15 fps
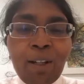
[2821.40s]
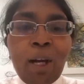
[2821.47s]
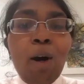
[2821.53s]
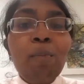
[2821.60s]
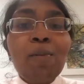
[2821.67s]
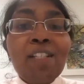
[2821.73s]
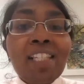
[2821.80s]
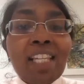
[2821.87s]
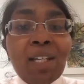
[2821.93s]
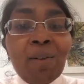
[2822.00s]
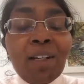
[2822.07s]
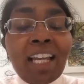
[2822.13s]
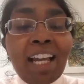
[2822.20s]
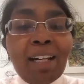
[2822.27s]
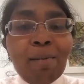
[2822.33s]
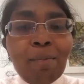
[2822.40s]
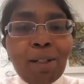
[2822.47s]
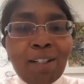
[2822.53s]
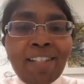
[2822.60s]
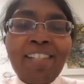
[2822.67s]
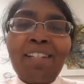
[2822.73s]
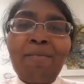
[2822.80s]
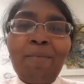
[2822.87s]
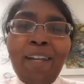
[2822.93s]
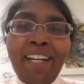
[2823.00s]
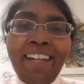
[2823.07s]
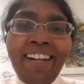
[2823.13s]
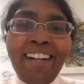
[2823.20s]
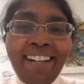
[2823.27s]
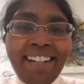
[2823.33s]
hope to see you again in person,
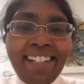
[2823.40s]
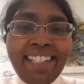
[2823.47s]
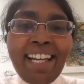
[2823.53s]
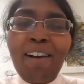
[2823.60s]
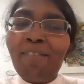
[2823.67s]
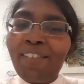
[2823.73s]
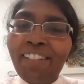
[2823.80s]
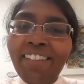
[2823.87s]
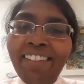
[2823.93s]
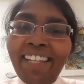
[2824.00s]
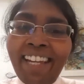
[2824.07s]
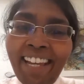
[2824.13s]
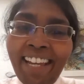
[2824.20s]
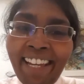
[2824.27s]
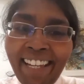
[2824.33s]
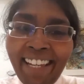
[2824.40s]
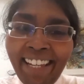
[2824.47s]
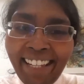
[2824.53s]
Emina, definitely.